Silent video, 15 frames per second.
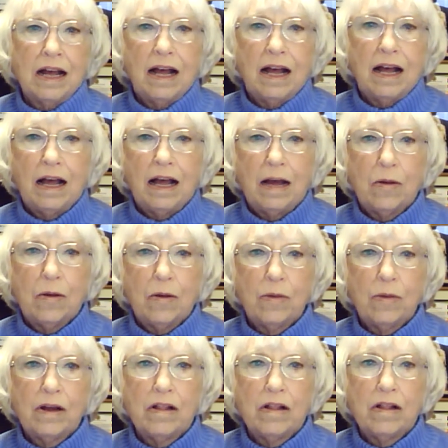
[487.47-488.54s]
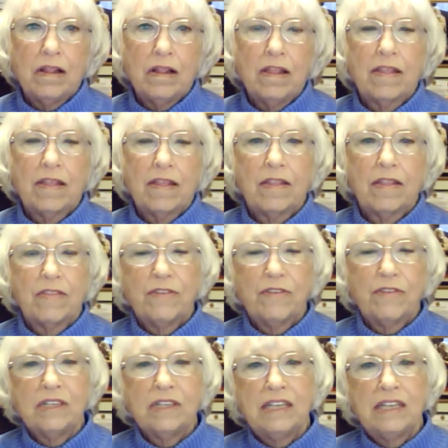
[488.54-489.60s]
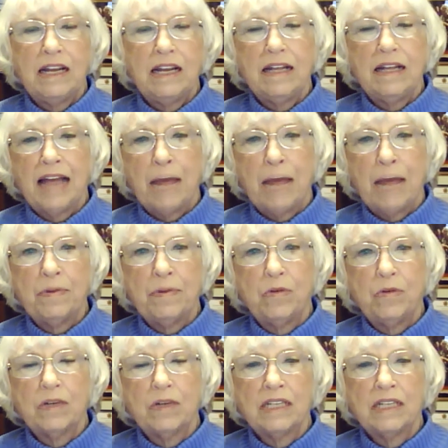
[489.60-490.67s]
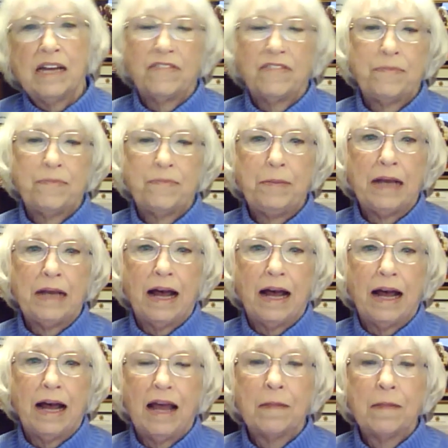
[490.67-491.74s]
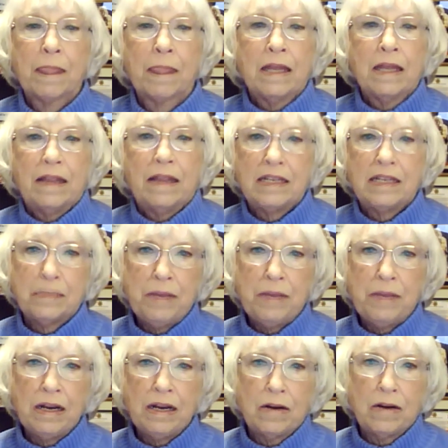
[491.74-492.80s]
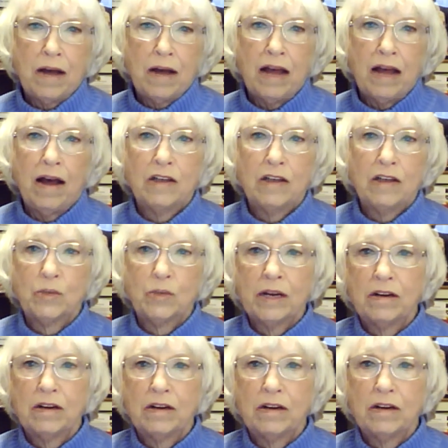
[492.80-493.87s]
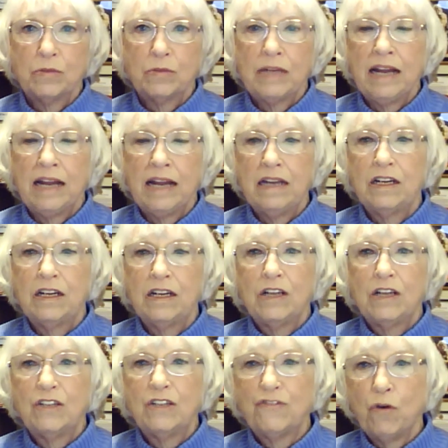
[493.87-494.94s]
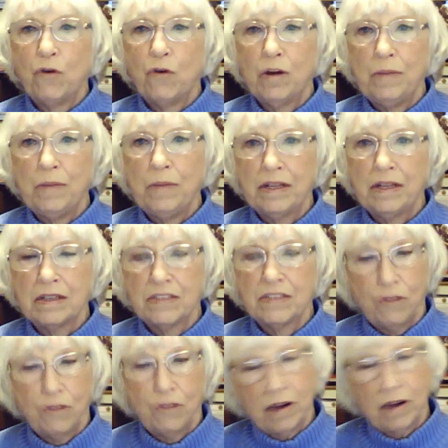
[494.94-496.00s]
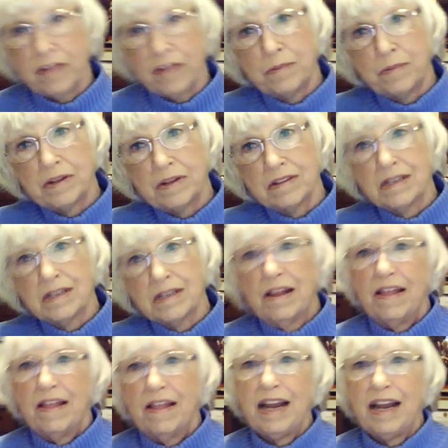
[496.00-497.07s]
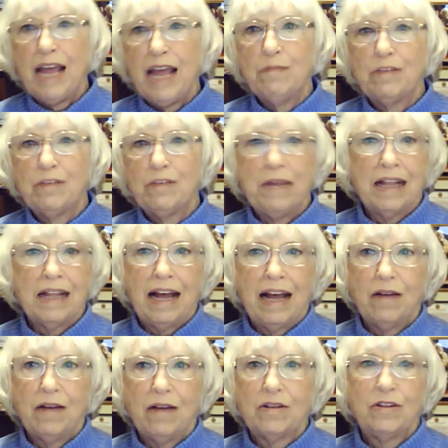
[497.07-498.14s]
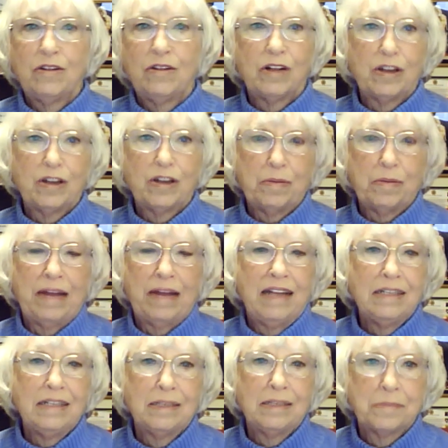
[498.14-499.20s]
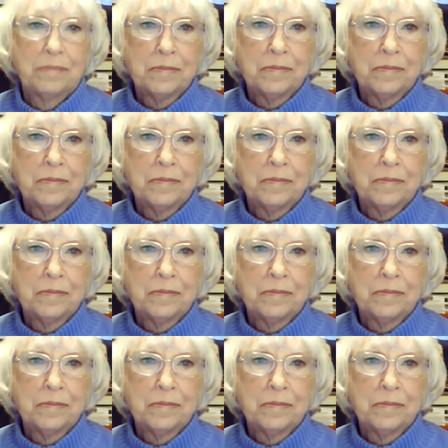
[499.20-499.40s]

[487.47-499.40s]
Well, first thing happened was the FBI, they subpoenaed Ohio House records related to 4 other bills that aimed to bail out nuclear plants.